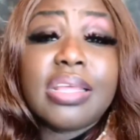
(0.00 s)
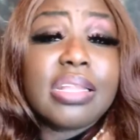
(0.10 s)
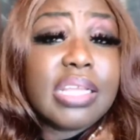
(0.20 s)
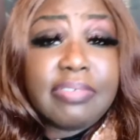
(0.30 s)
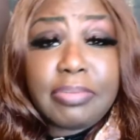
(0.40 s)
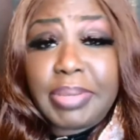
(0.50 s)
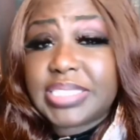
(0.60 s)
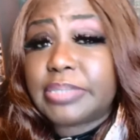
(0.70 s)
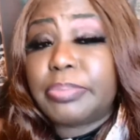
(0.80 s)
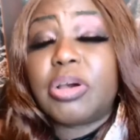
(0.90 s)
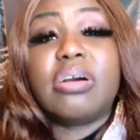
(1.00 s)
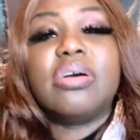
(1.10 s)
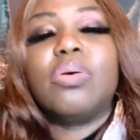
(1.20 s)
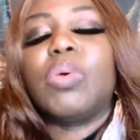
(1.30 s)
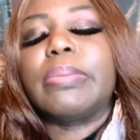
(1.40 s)
Love and
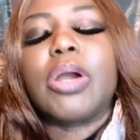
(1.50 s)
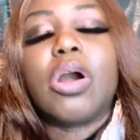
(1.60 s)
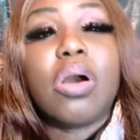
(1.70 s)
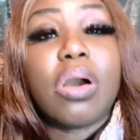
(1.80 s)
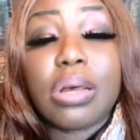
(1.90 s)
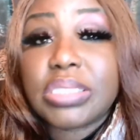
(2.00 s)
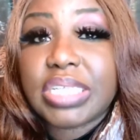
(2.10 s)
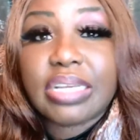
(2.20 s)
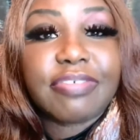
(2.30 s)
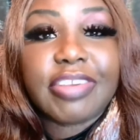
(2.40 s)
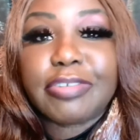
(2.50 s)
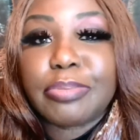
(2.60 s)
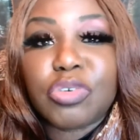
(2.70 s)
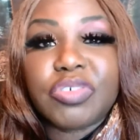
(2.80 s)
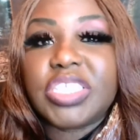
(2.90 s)
Basketball, one of my all-time favorite
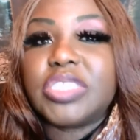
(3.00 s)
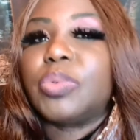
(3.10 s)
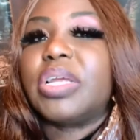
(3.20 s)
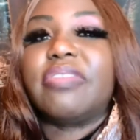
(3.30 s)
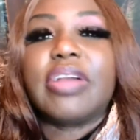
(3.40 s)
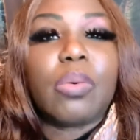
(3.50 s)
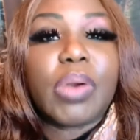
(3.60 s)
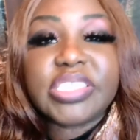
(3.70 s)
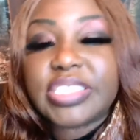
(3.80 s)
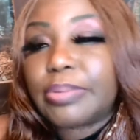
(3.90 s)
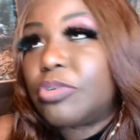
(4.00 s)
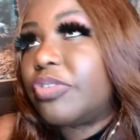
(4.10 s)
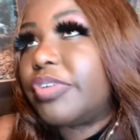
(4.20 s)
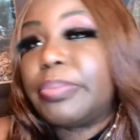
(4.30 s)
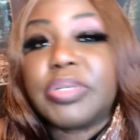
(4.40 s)
movies. Whenever I watch that
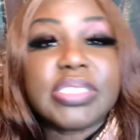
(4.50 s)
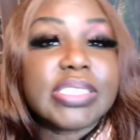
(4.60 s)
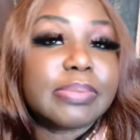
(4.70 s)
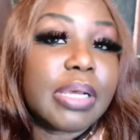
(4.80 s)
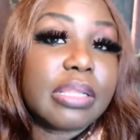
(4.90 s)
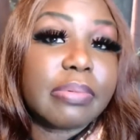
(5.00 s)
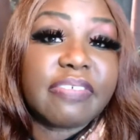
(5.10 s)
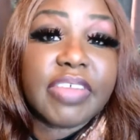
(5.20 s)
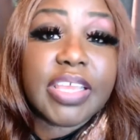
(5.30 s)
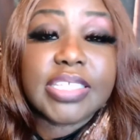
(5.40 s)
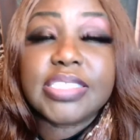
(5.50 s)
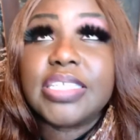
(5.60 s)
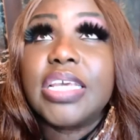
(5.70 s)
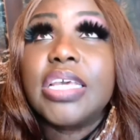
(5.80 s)
movie, it puts a smile on my face.